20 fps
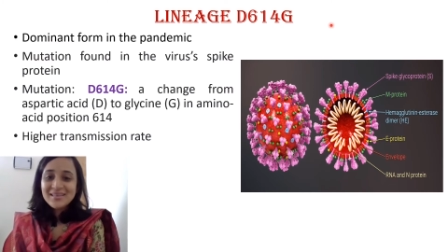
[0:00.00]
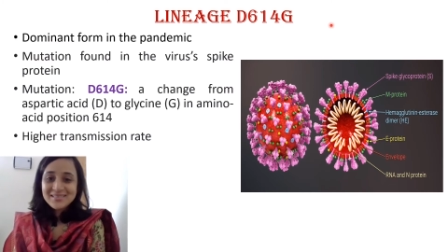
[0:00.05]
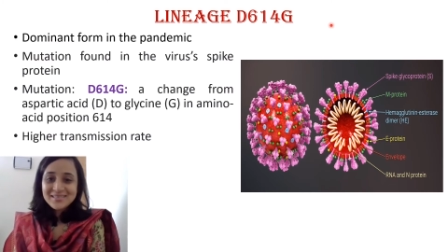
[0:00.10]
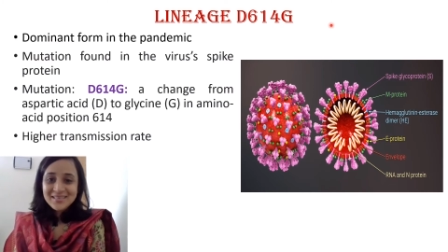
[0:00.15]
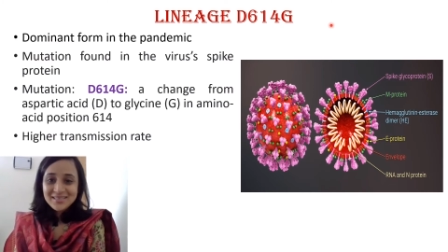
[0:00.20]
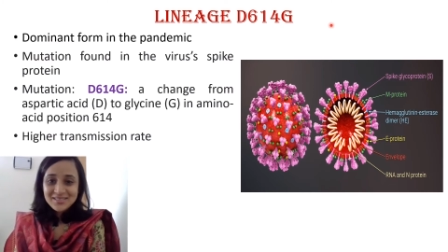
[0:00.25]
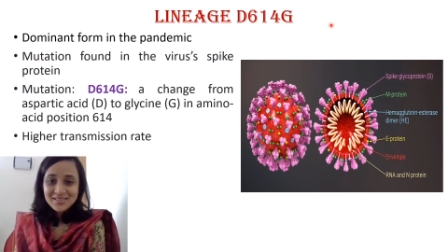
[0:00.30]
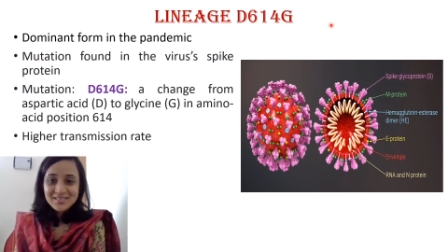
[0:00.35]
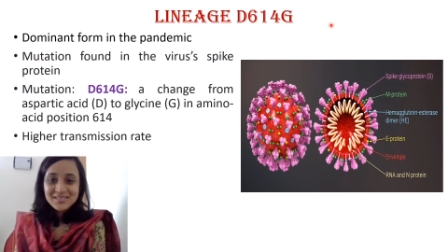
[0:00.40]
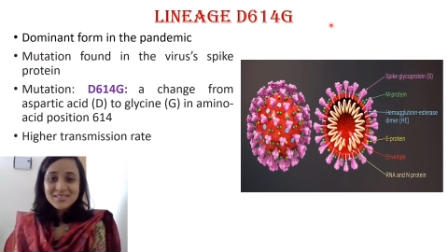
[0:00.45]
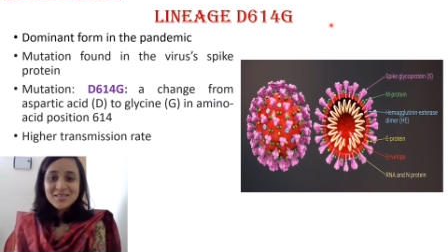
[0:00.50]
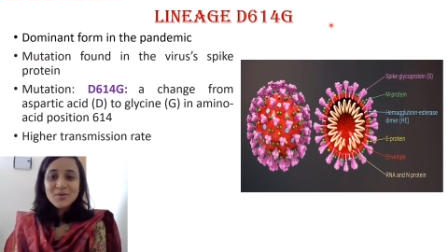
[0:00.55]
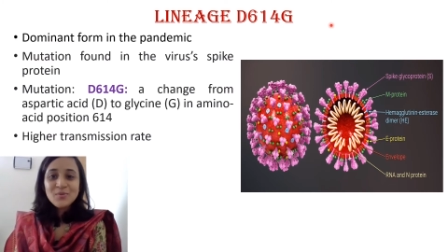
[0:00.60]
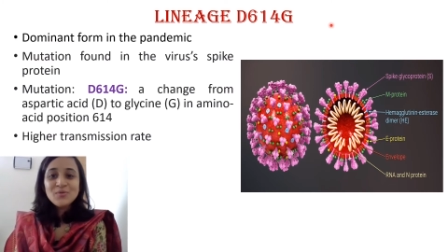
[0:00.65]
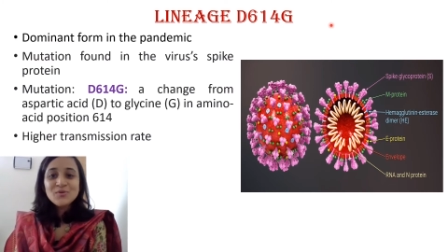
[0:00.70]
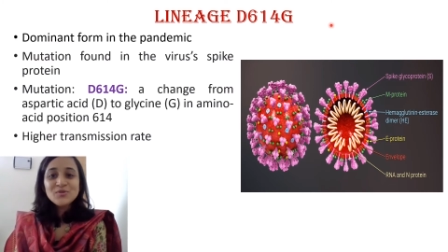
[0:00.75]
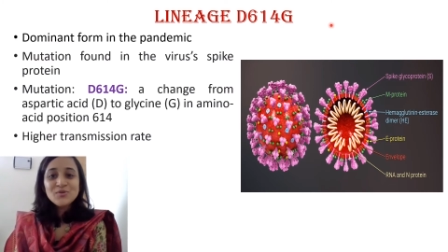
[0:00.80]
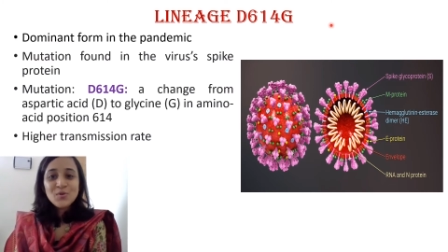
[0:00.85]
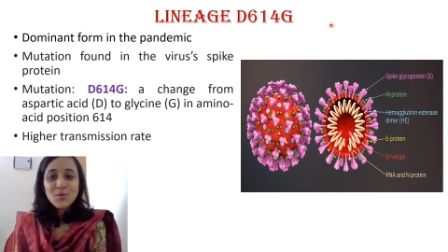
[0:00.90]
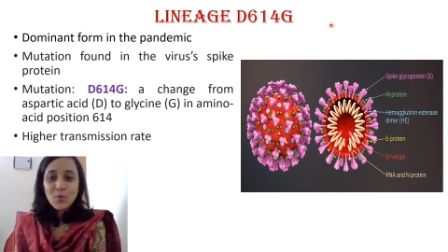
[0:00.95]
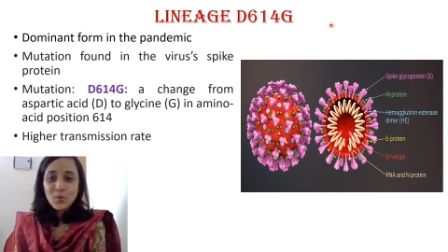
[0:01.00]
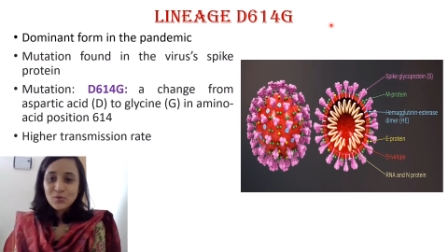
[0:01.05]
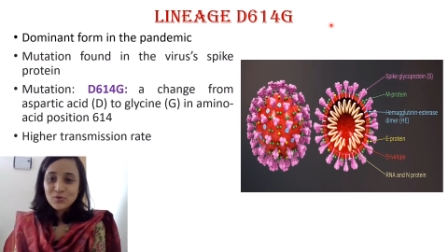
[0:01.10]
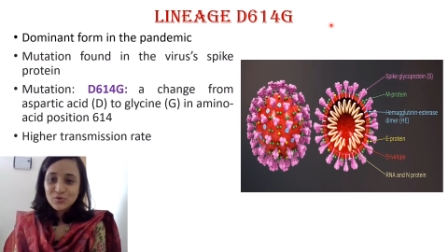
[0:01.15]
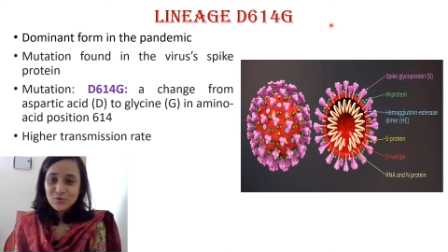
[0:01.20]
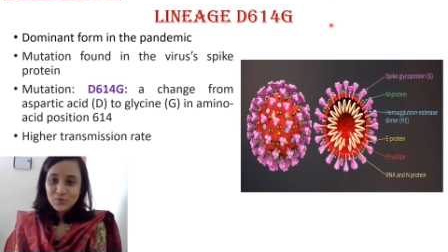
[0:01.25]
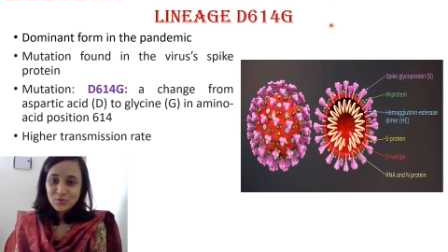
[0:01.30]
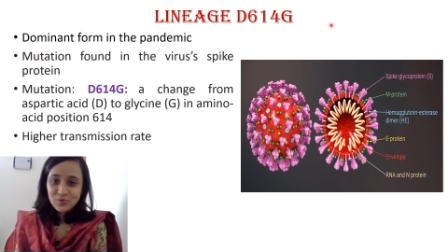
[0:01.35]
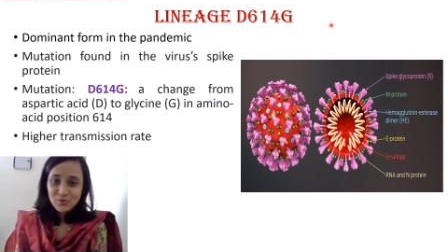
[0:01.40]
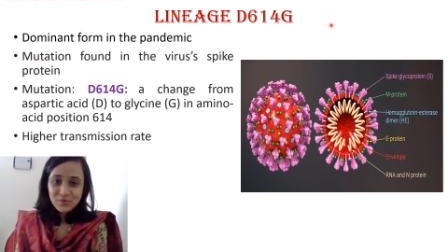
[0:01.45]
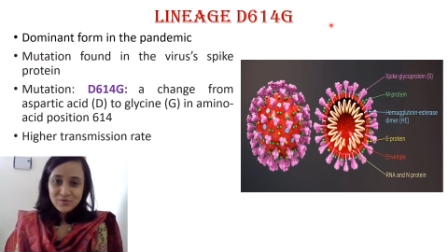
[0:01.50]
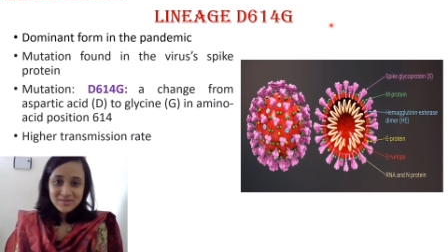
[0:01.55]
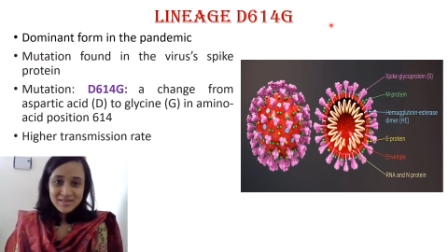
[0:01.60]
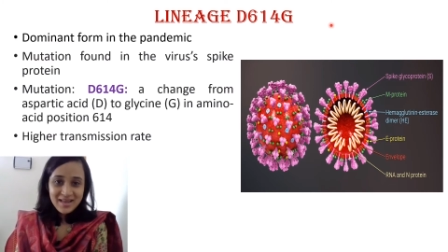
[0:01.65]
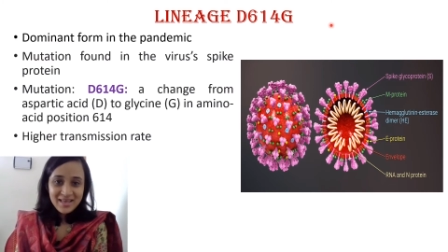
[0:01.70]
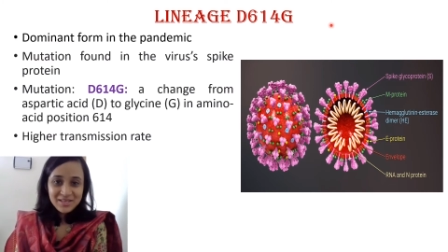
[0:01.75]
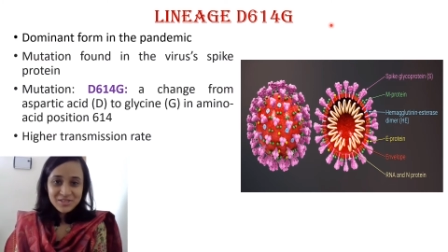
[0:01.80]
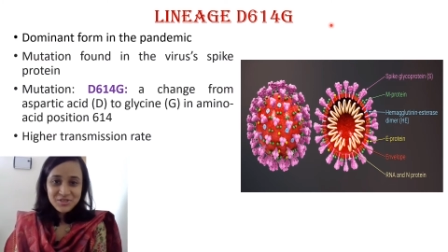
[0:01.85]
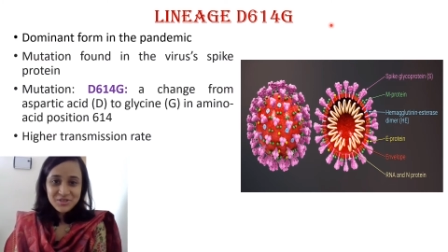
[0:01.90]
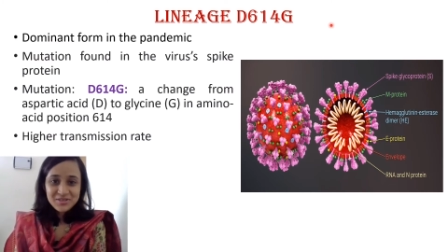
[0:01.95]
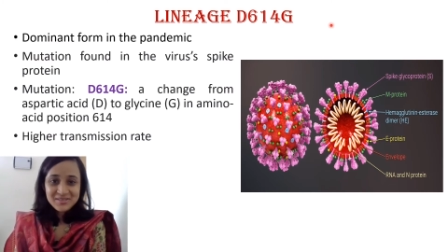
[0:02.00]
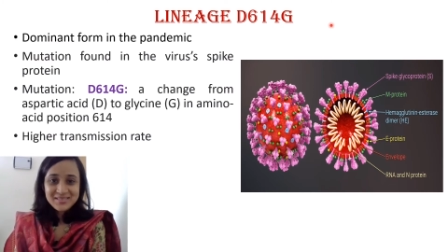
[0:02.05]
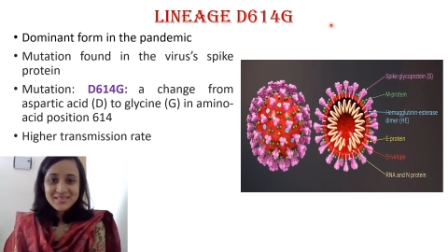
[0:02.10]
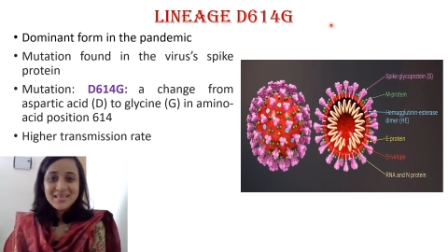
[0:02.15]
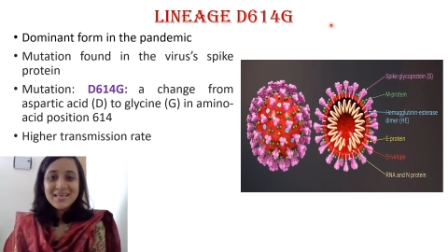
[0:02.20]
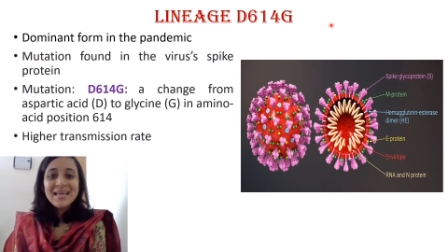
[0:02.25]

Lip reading: suggest you to go through those lectures.